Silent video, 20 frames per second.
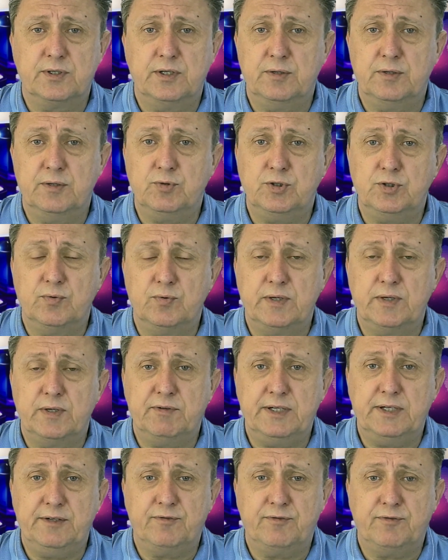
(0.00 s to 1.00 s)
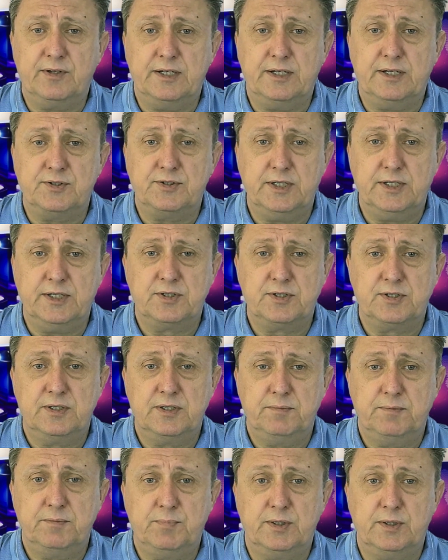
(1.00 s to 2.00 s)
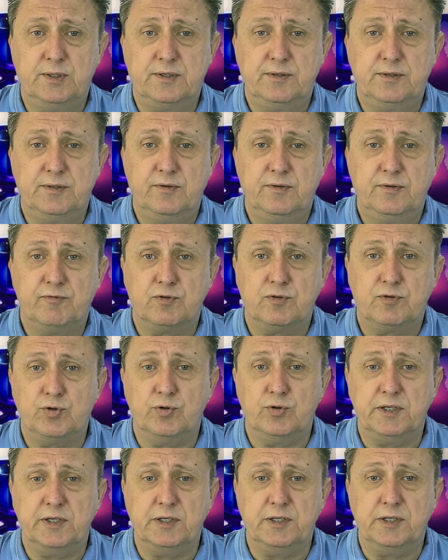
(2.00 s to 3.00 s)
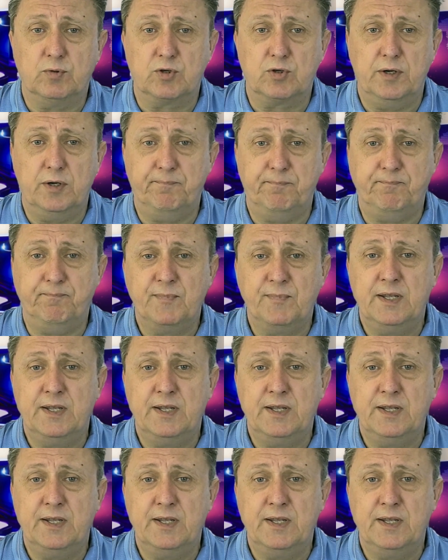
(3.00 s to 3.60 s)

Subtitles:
We don't have a date for that yet, but for sure it will come.